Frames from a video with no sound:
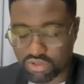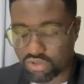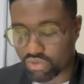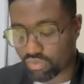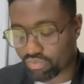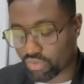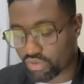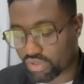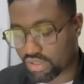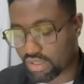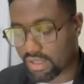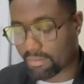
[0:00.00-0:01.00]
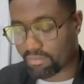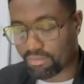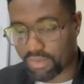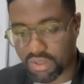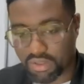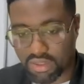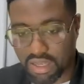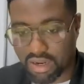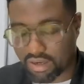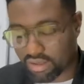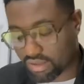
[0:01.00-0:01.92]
to put the P tag,